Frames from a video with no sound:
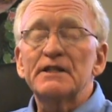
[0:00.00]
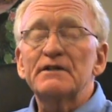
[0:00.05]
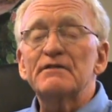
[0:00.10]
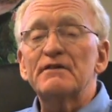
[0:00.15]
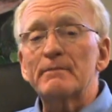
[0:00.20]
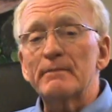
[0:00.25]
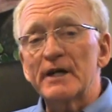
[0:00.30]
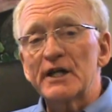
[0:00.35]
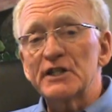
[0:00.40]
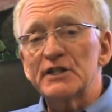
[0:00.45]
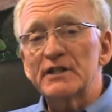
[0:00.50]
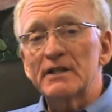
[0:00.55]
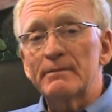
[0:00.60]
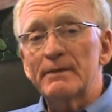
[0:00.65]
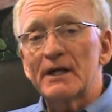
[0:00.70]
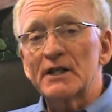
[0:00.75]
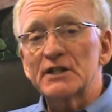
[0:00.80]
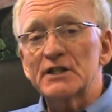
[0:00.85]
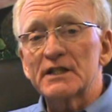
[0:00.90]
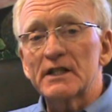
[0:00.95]
information
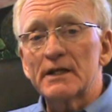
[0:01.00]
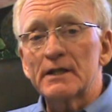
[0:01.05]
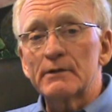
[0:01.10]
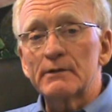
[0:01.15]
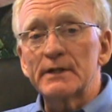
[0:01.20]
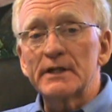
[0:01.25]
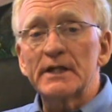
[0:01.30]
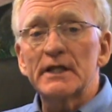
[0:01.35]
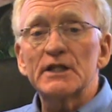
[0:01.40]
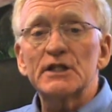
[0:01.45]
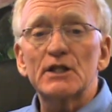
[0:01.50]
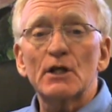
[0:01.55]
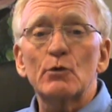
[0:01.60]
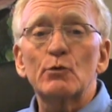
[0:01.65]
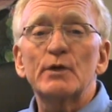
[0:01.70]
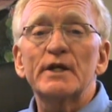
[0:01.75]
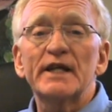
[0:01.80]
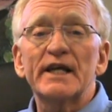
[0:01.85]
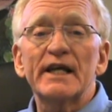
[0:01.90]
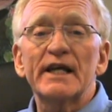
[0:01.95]
about stuttering so
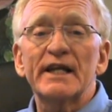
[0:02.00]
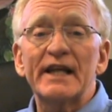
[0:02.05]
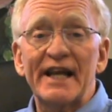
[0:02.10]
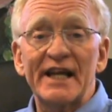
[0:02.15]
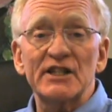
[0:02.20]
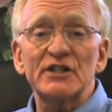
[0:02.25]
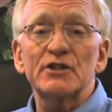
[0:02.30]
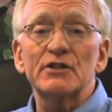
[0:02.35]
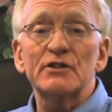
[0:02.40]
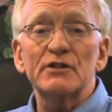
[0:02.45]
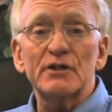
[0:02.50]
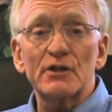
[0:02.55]
we can answer